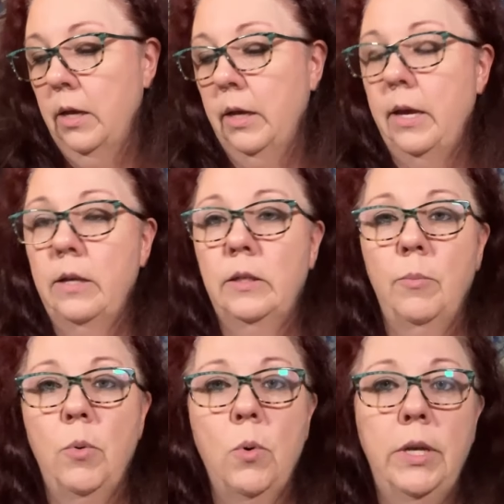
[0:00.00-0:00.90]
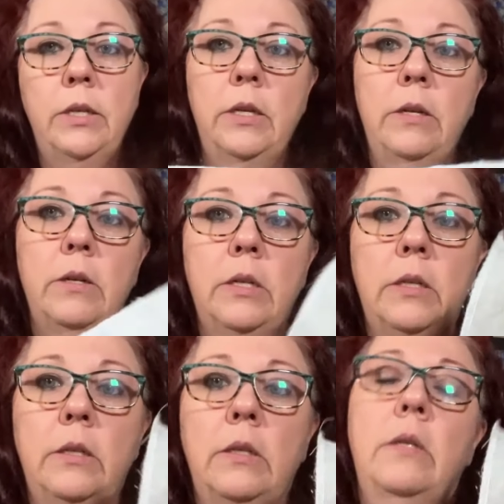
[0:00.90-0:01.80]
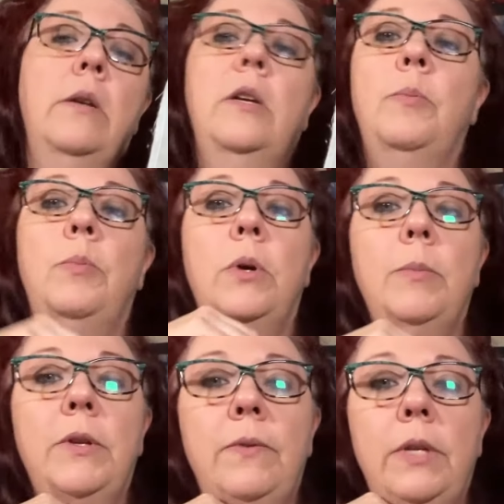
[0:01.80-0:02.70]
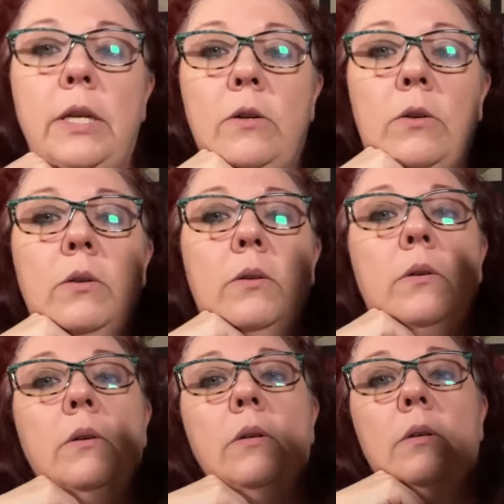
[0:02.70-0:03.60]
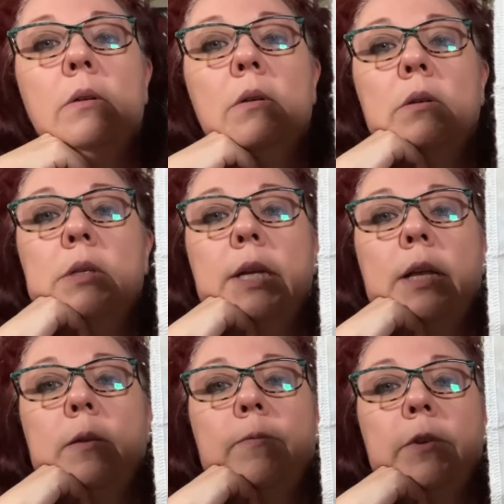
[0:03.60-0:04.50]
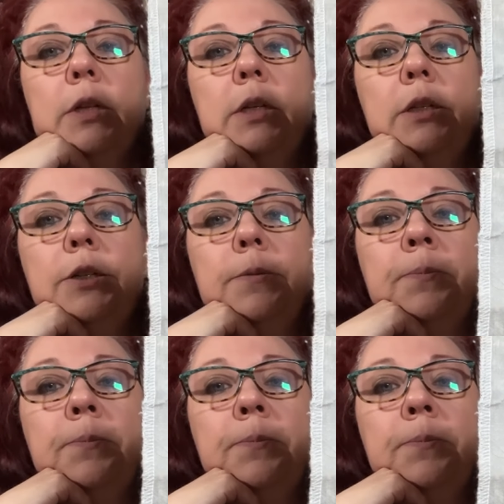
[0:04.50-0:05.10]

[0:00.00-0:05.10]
Case in point here is Primitive Needle Salem Village.